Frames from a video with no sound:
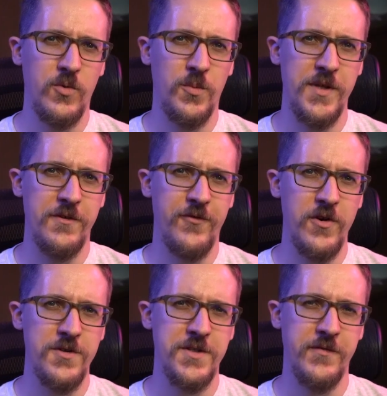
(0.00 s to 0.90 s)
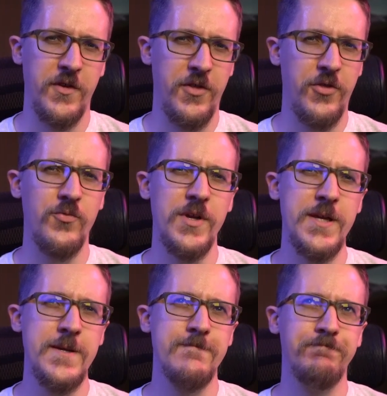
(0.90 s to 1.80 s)
will be the first of a
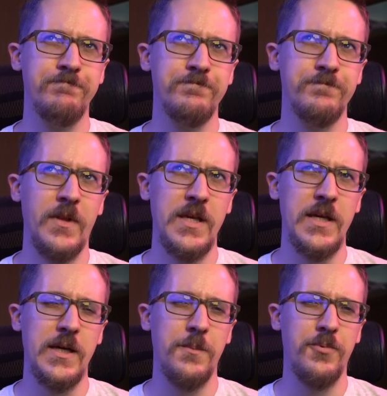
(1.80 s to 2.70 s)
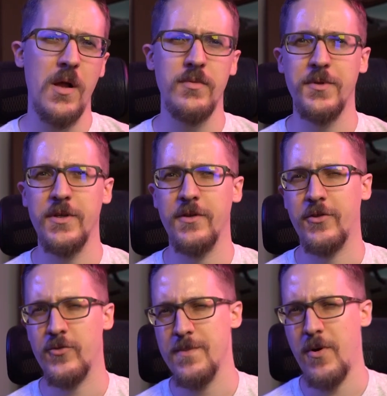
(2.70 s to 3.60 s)
three, yeah, probably a
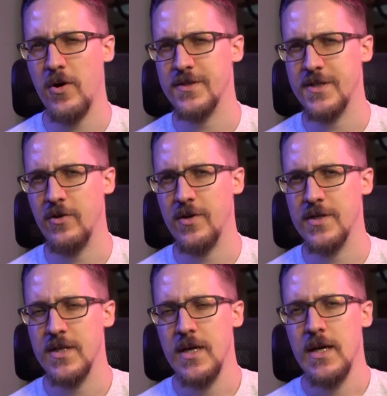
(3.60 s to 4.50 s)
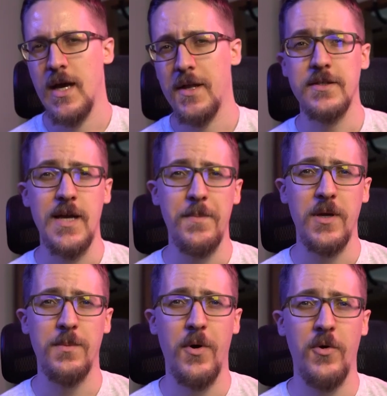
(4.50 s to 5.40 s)
three part series on a
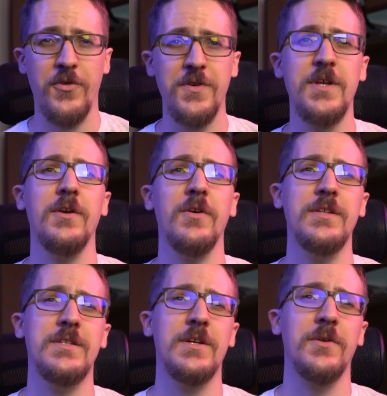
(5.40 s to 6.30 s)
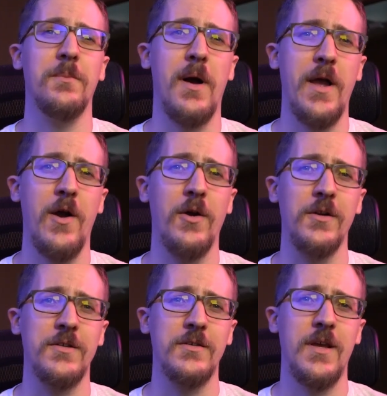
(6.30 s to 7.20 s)
topic both near and dear to my
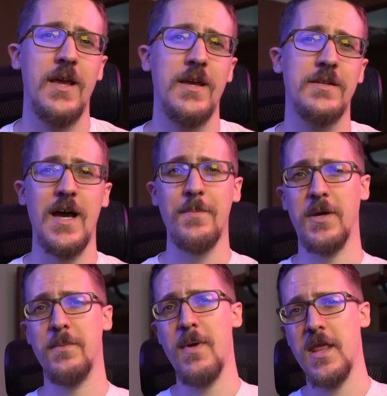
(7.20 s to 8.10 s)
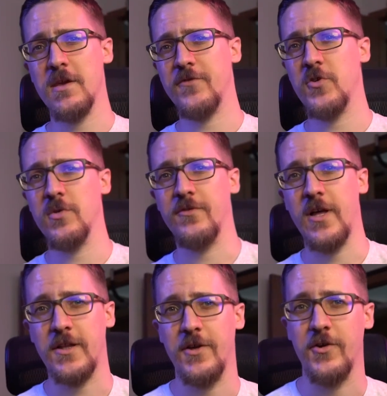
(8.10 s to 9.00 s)
heart. A topic many of you have
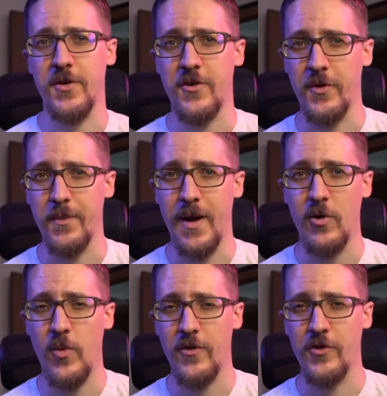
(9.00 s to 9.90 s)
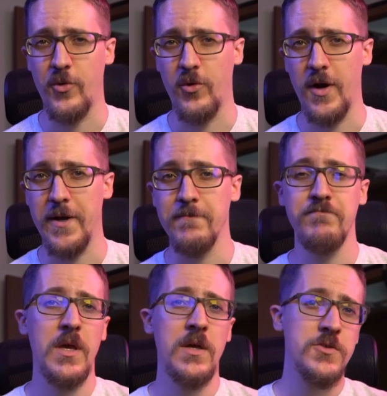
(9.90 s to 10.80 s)
likely heard thrown about, whether you're a
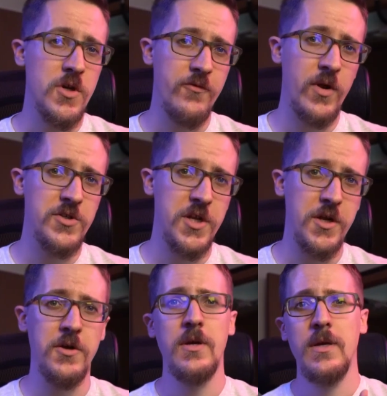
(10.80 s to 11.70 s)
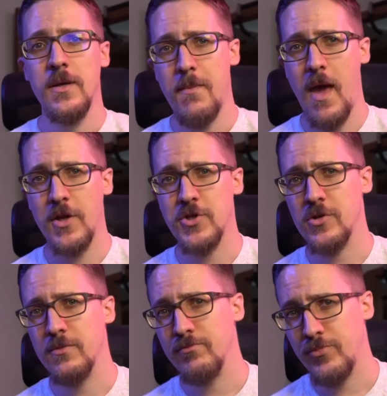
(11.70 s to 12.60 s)
software engineer,
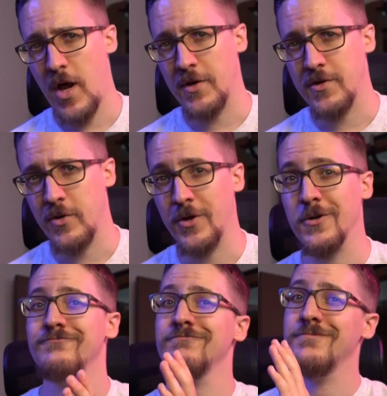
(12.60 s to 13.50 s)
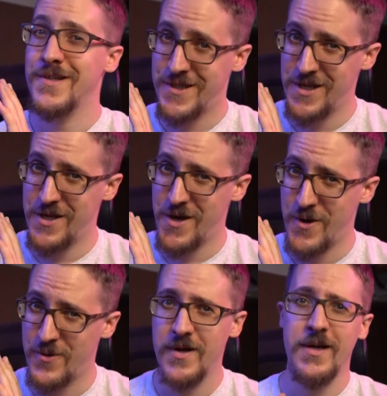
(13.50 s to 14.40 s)
manager, product owner,
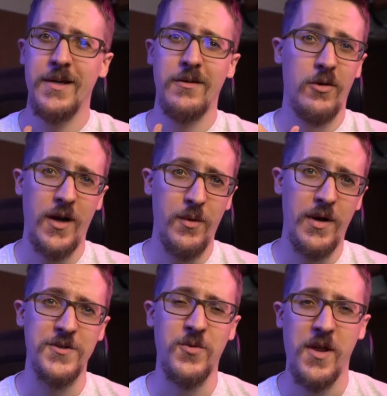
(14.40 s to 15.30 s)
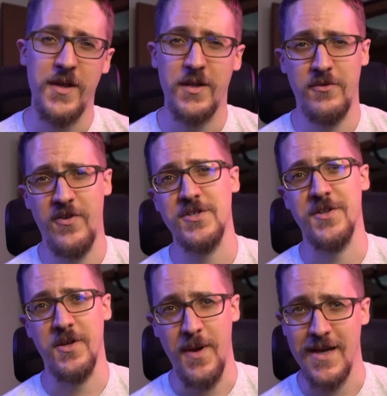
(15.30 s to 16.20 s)
CEO, or anyone else working in a professional
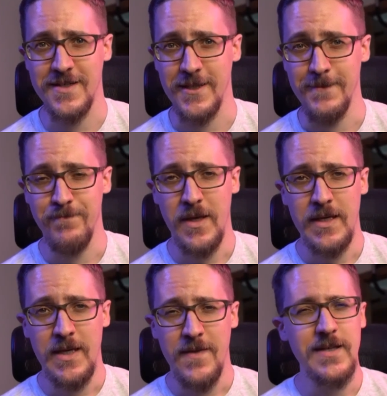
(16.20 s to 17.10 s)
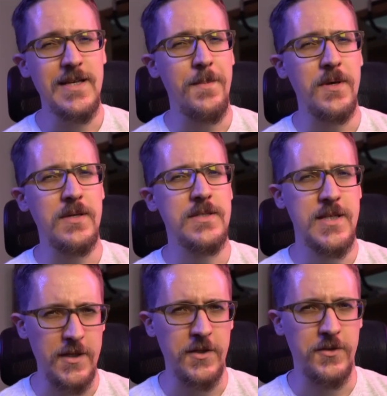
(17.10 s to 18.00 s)
capacity. That topic is
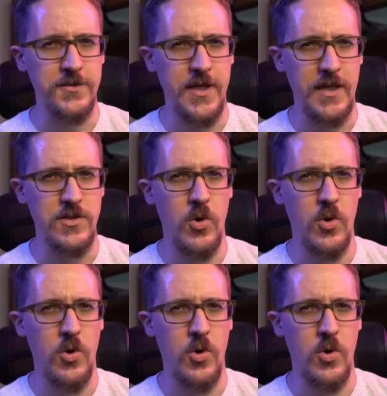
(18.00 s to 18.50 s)
technical debt,